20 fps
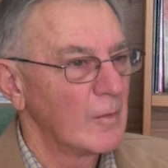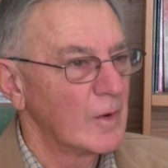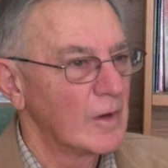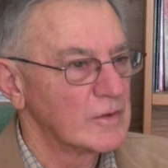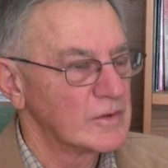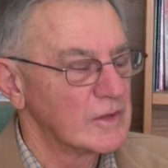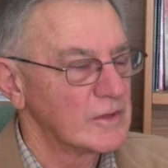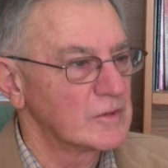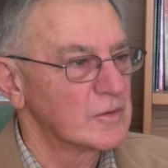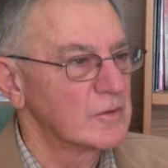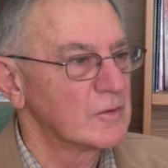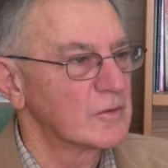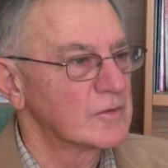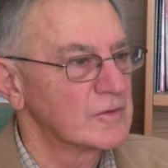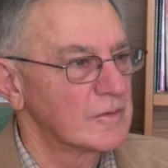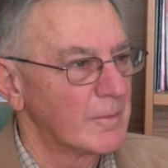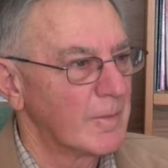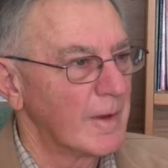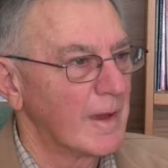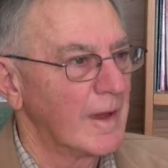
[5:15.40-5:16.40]
where she
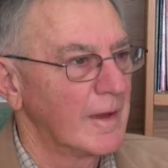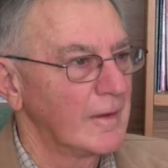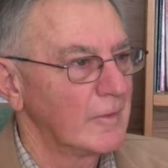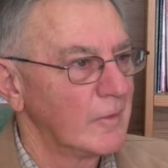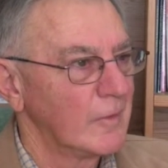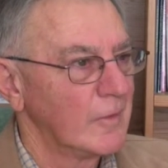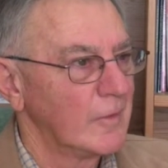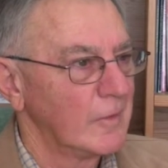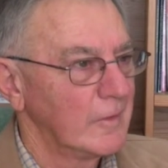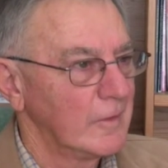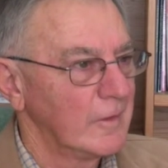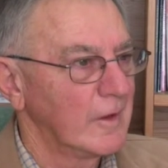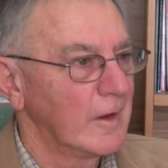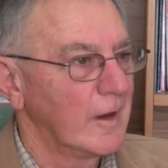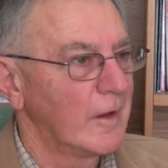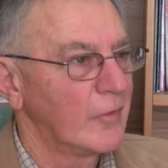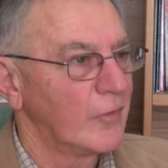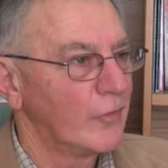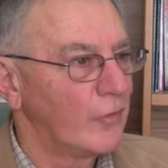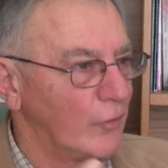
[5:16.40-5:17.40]
talks about,
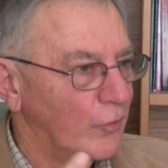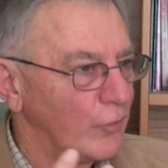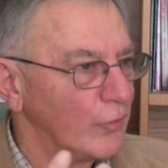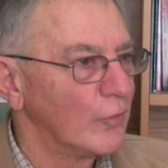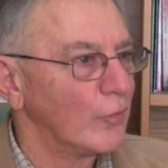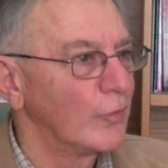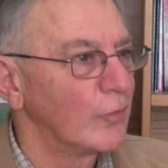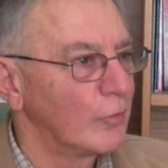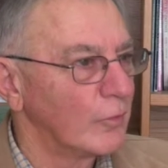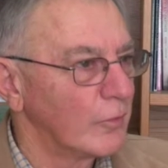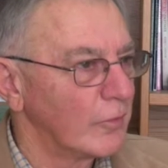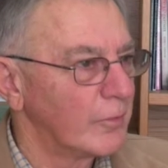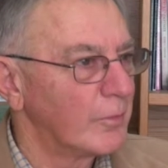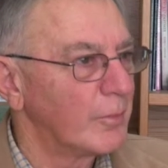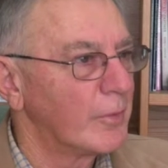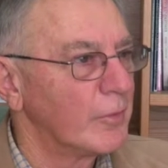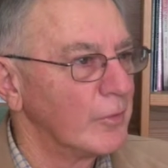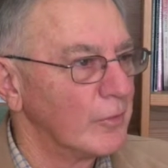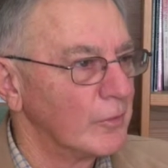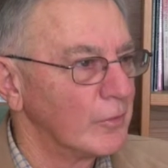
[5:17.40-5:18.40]
schools with
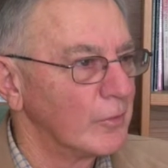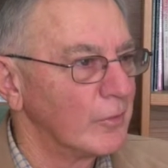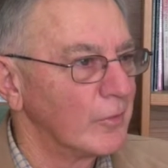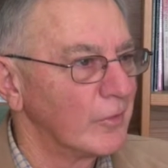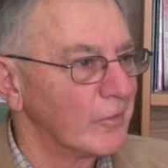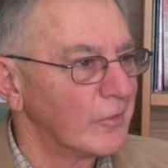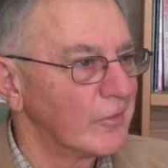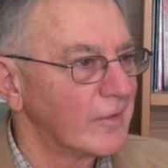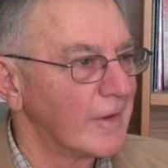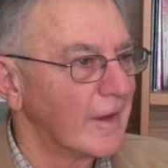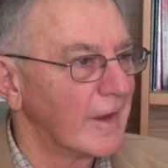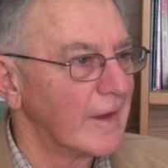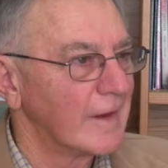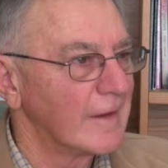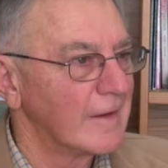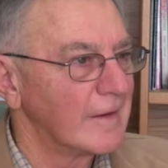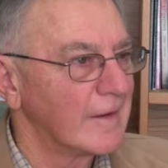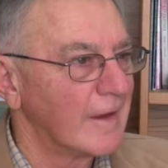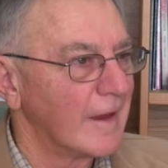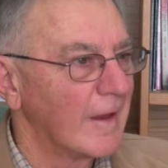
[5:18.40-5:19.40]
pools,
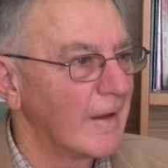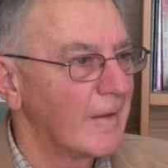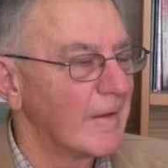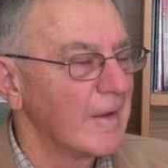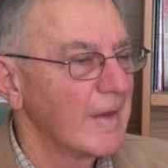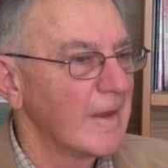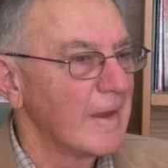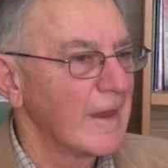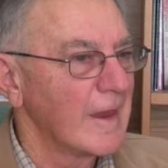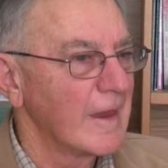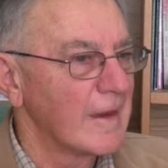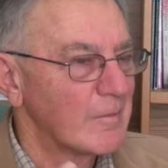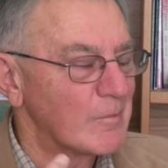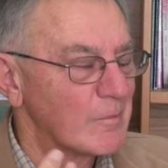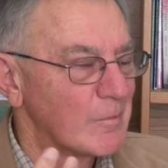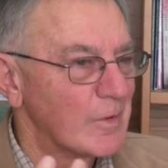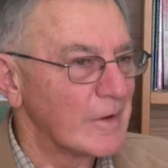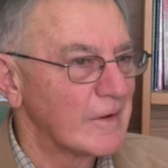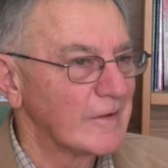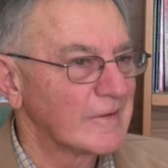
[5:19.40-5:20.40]

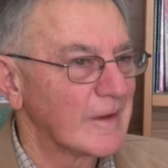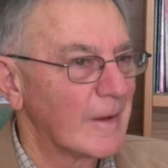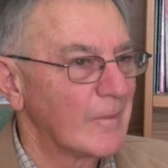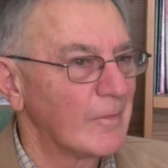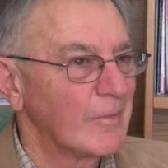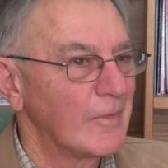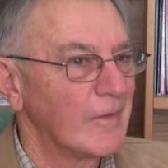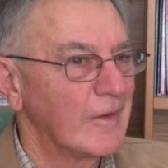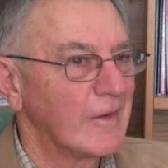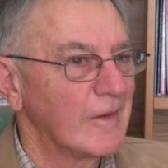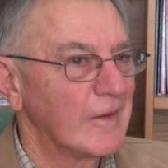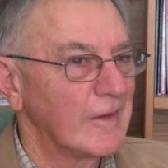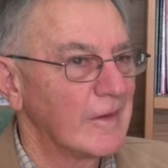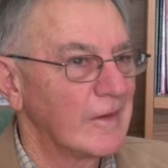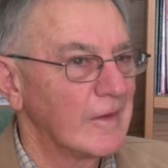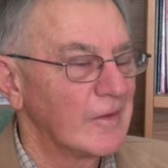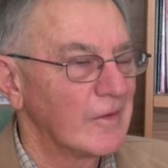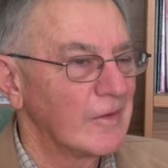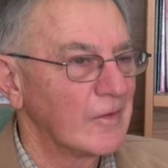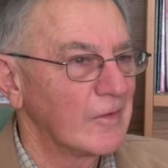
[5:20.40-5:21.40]
and brings up
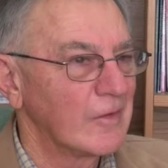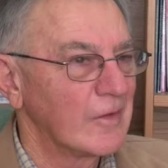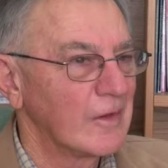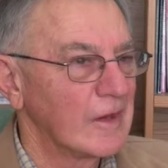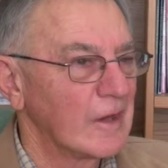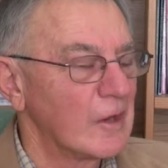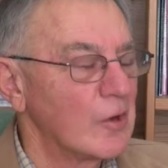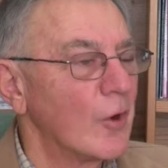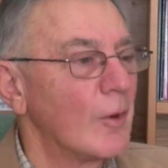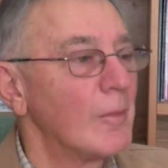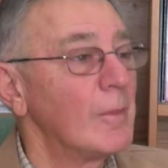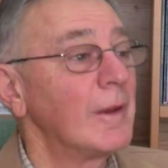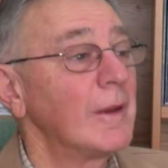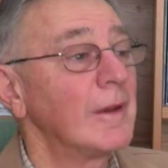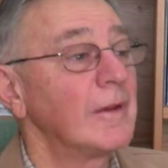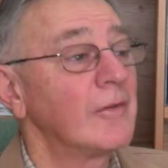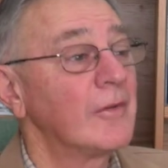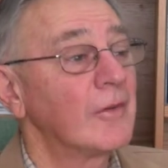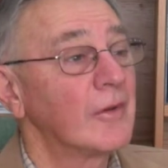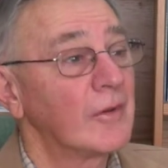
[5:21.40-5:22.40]
the
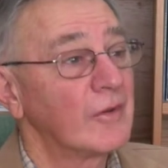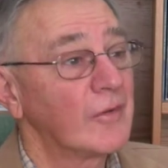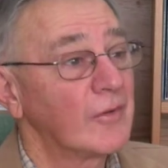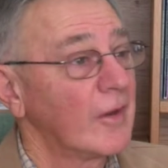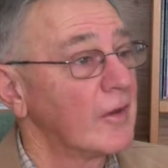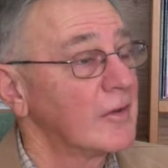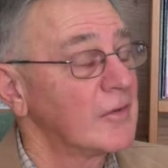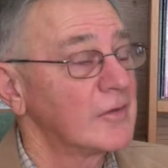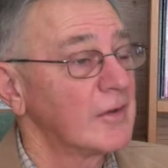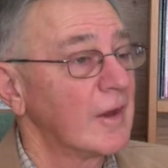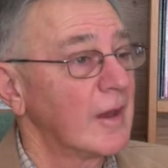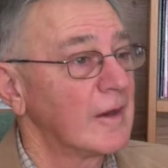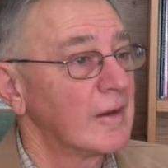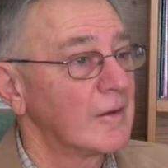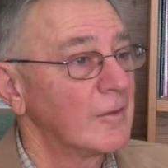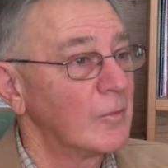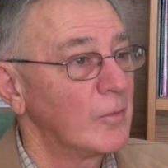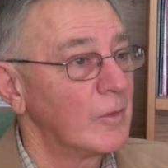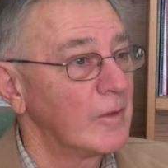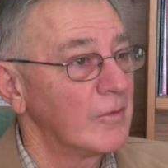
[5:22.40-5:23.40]
anomalies that are
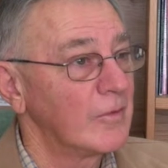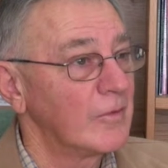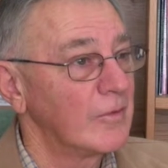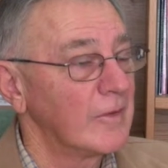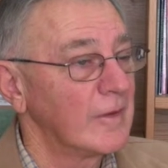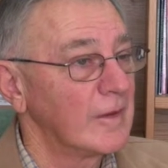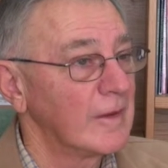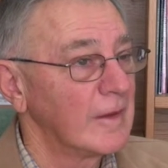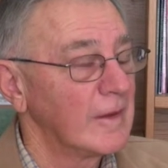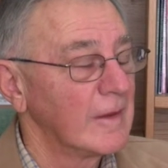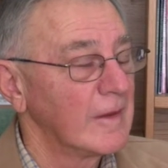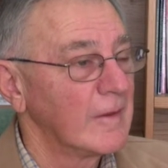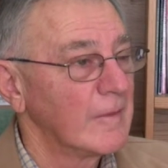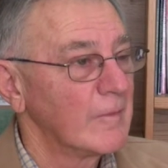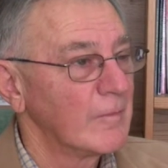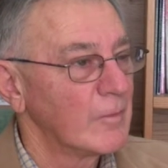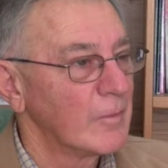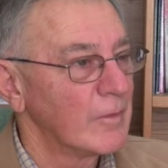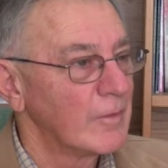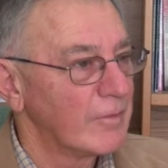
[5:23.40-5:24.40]
associated with the
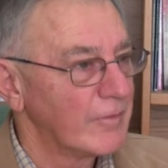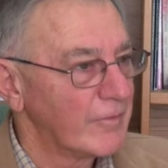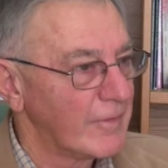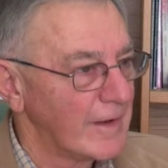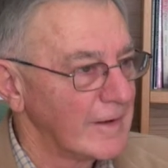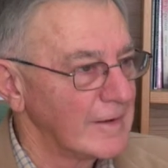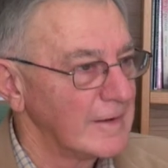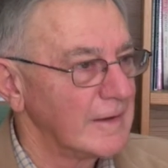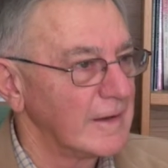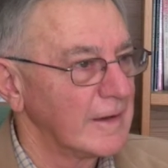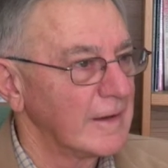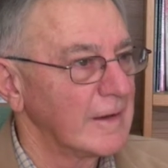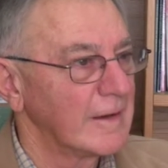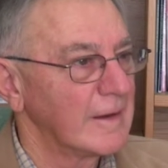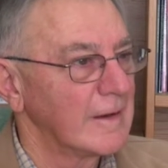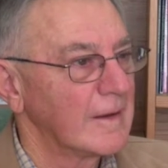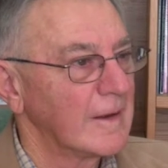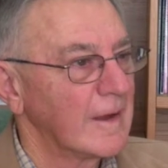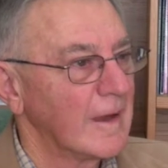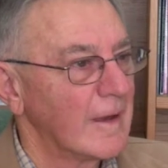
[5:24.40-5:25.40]

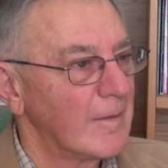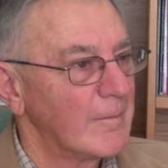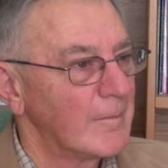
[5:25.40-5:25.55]
funding